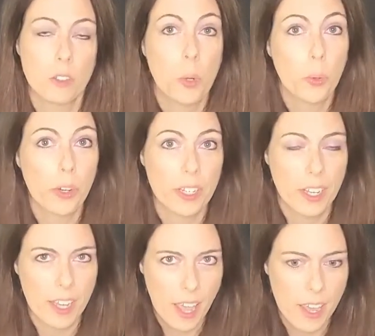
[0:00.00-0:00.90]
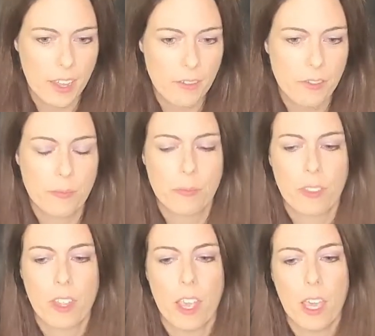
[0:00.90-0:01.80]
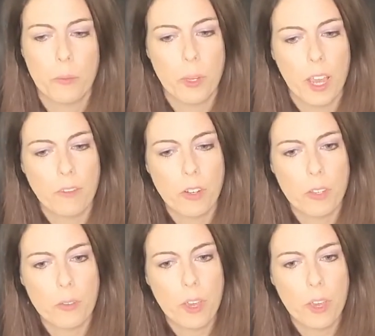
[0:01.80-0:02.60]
touring a cave. And whenever you